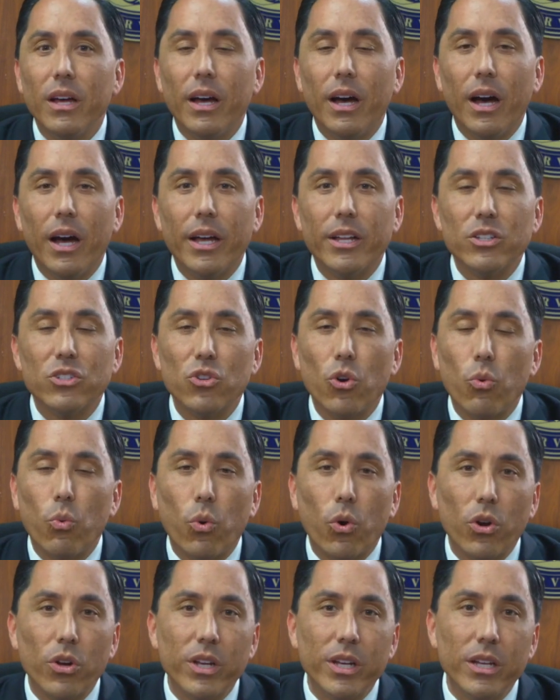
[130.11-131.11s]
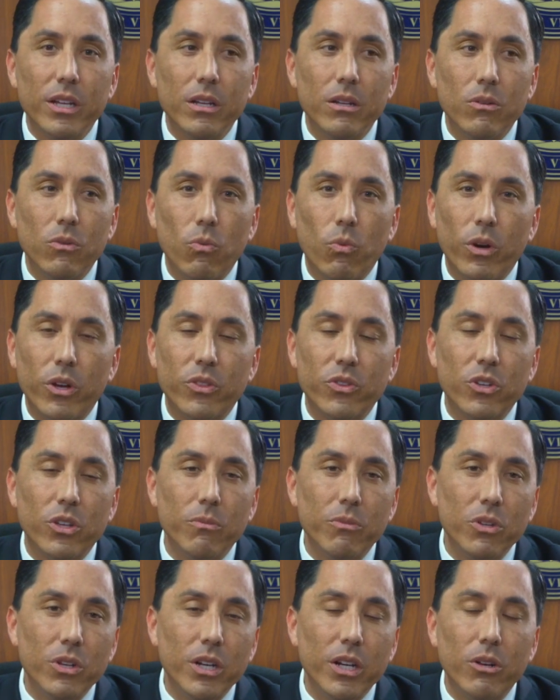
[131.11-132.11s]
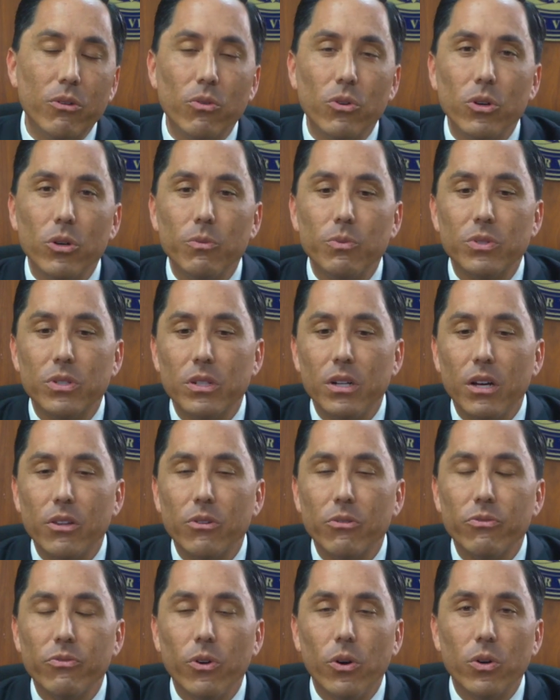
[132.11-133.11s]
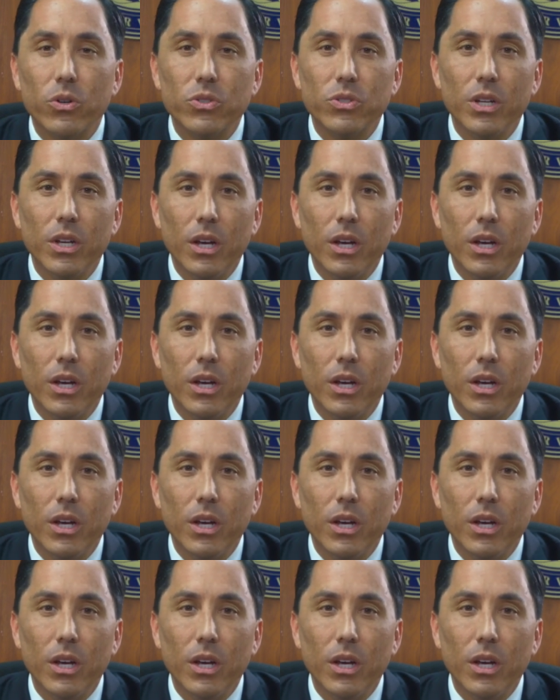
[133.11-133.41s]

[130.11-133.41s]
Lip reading: And so working with community groups and other folks,